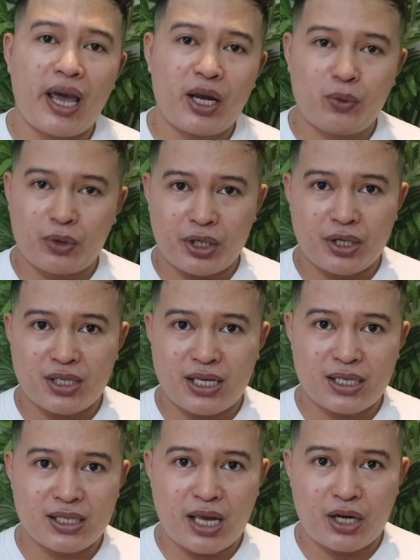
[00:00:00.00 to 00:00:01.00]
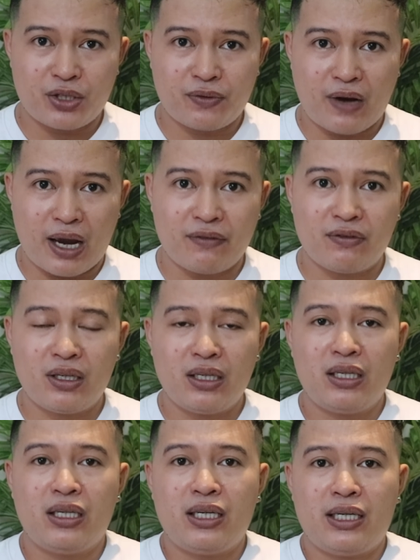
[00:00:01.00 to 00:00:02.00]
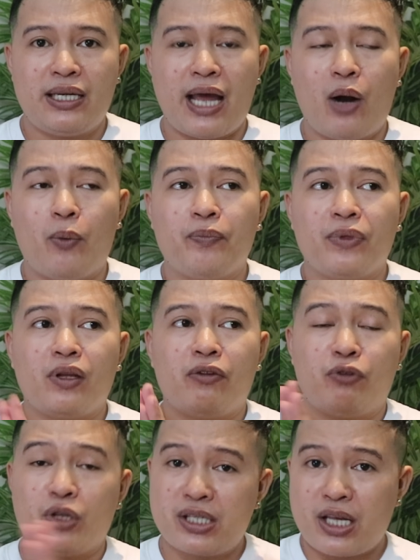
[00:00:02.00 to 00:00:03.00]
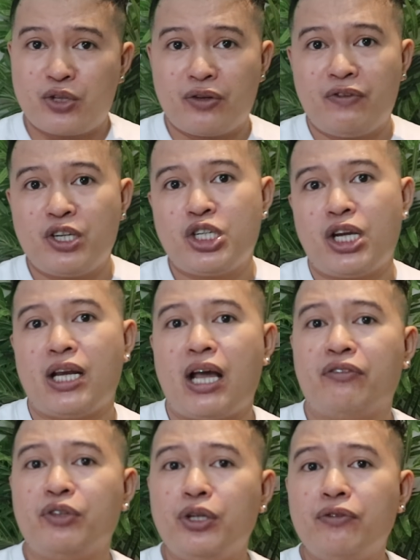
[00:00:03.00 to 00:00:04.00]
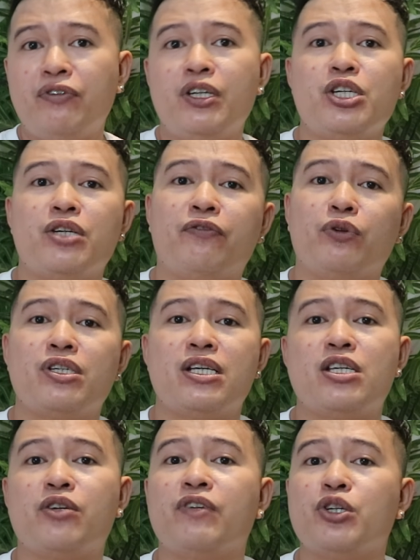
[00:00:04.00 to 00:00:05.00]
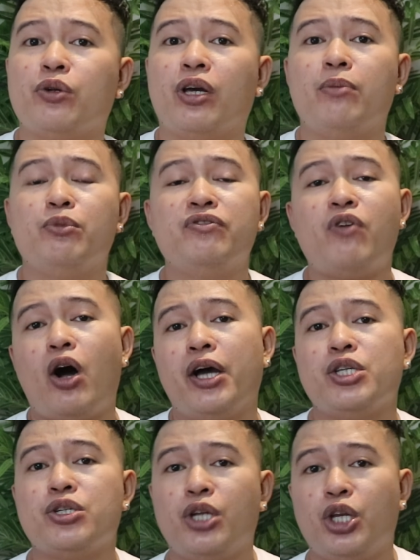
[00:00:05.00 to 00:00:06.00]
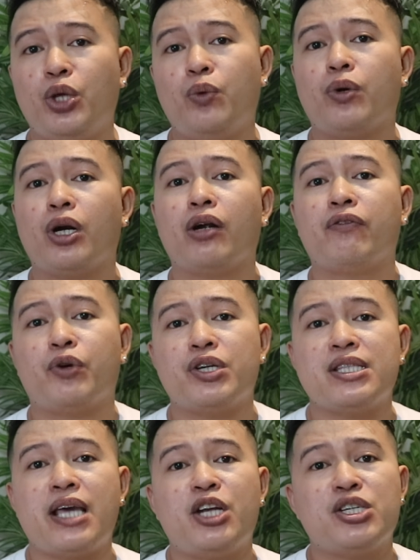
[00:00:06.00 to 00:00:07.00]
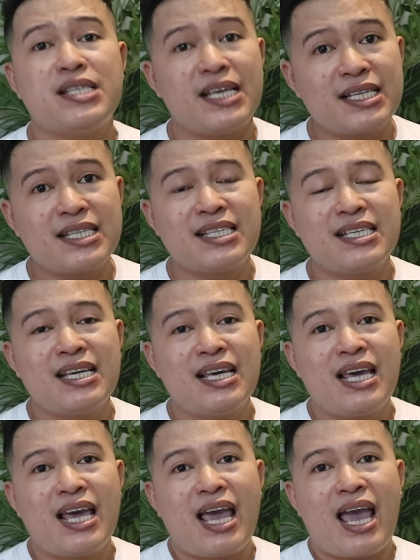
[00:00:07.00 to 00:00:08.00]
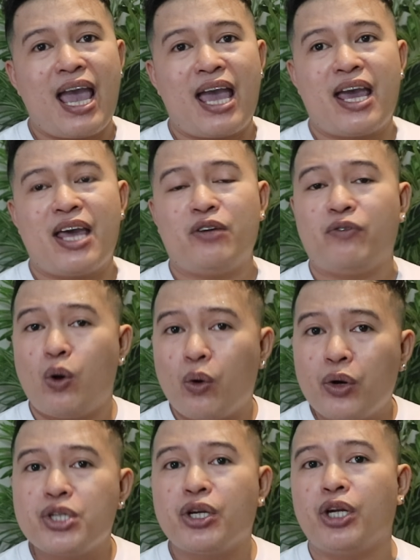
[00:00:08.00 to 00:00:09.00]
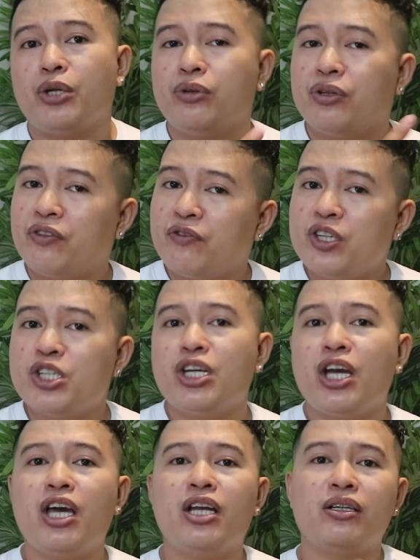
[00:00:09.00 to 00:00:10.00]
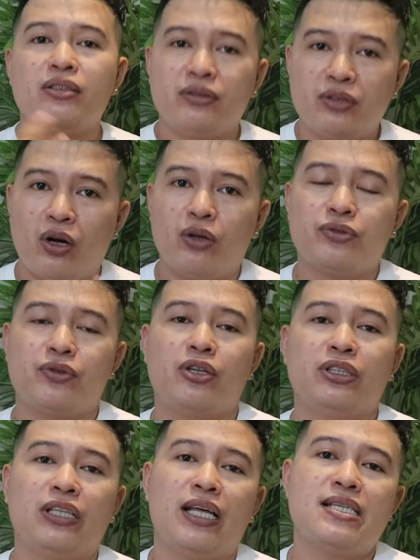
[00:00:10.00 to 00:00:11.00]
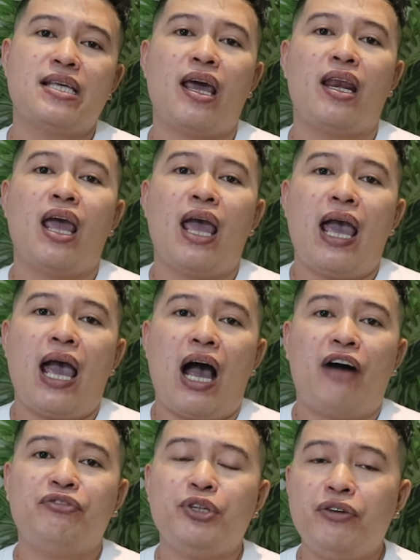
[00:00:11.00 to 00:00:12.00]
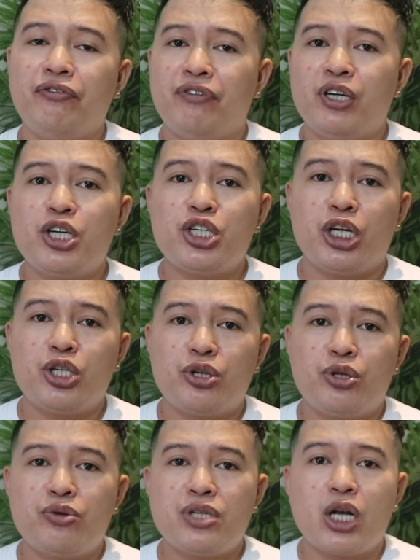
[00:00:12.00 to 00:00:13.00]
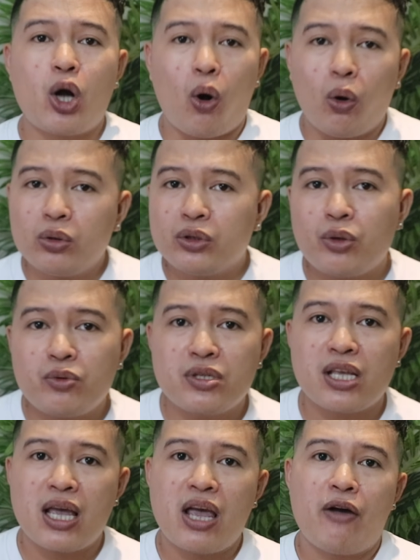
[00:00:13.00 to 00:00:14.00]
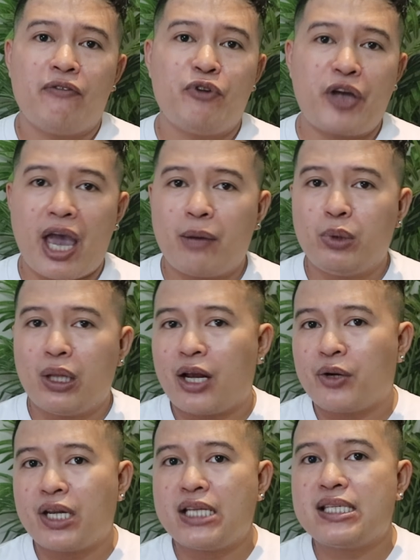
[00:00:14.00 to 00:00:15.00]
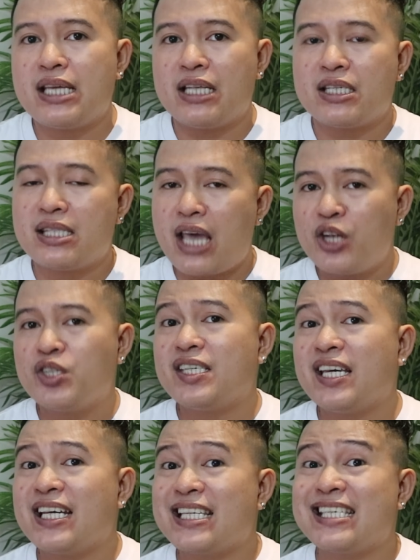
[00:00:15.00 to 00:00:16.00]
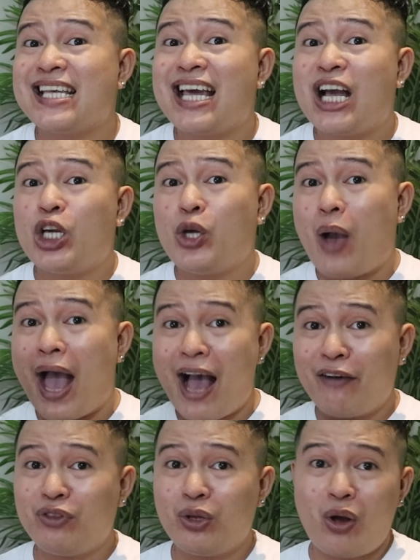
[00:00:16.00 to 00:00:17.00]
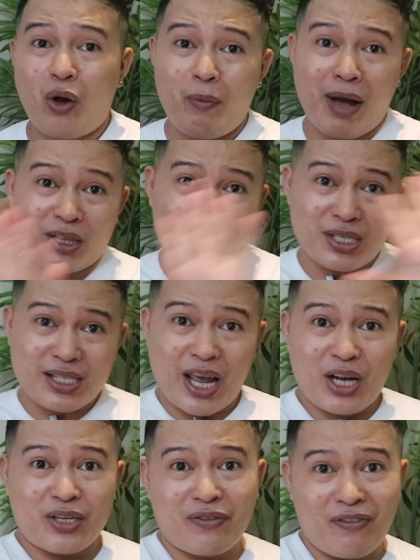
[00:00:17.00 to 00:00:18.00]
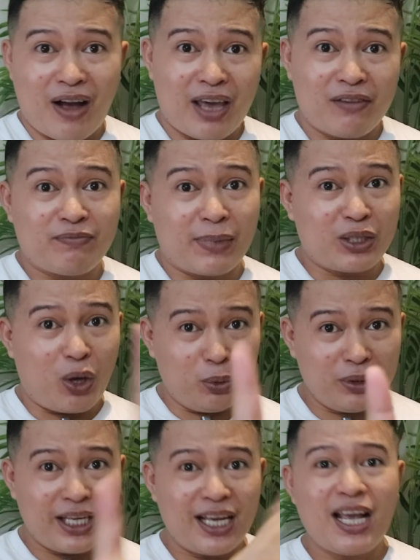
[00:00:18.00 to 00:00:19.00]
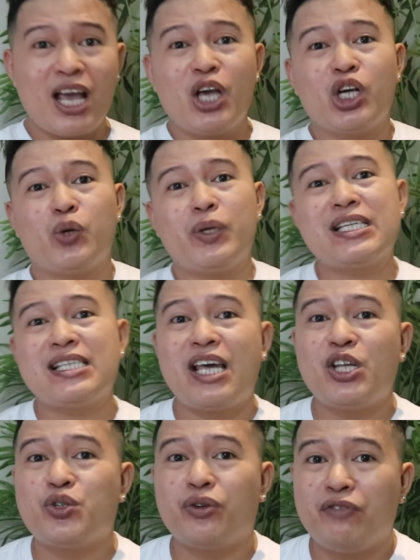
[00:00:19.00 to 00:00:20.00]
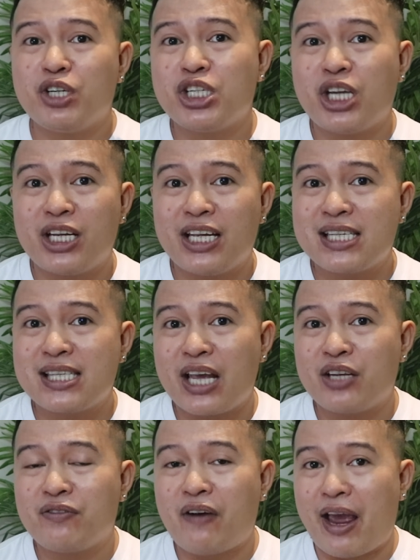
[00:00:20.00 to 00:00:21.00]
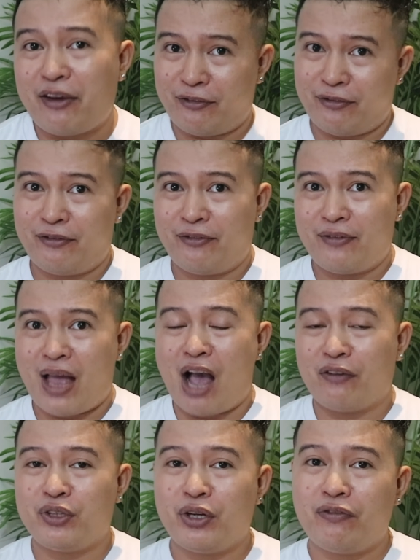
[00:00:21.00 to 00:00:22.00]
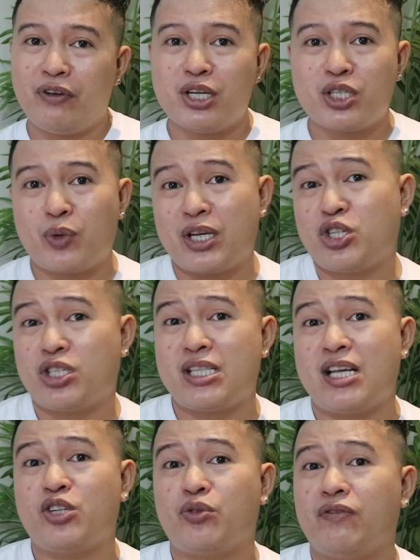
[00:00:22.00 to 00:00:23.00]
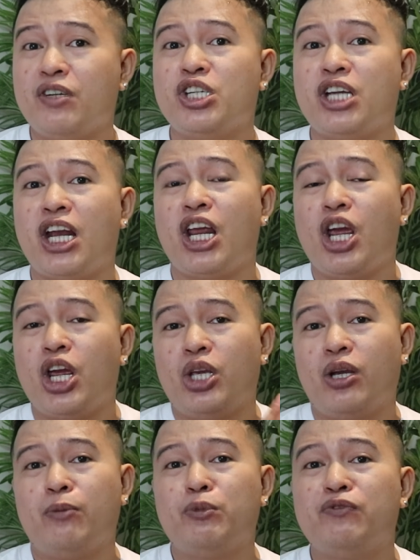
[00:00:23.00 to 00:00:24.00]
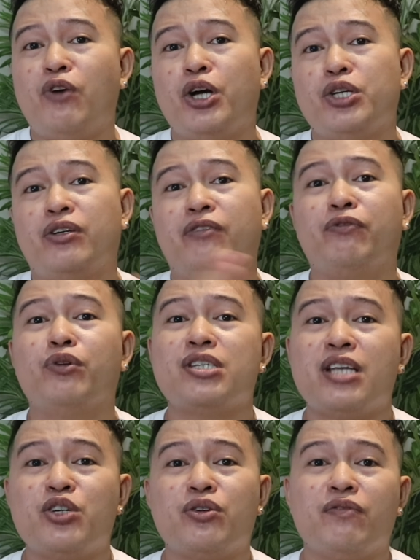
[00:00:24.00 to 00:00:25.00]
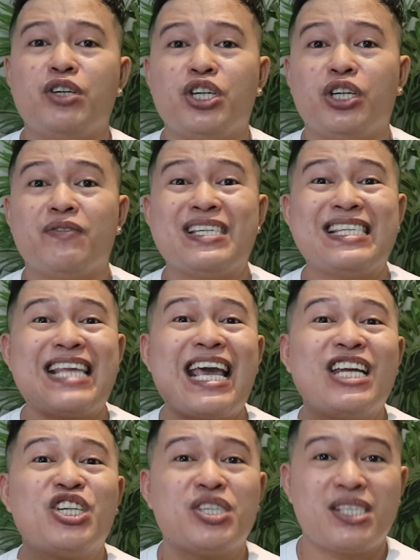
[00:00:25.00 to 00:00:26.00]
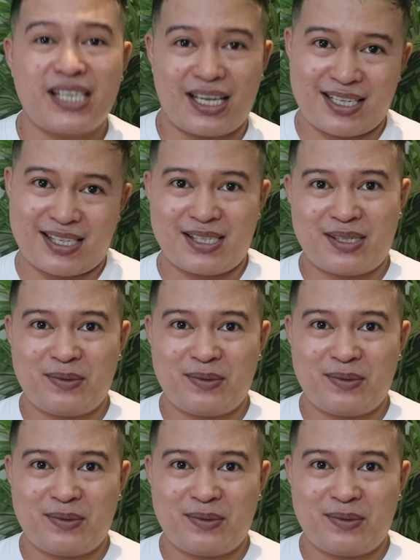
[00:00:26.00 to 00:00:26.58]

words in stage 5. Now, full stage revision. After you finish the full stage revision, you're going to move on to the new work for stage 6. And of course, you're going to do the revision all throughout the lesson. After you finish introducing all those vocabularies in stage 6, you have to go back to stage 5, but only quick stage revision in stage 5. After you finish quick stage revision, you're going to move on to the full stage revision of stage 6.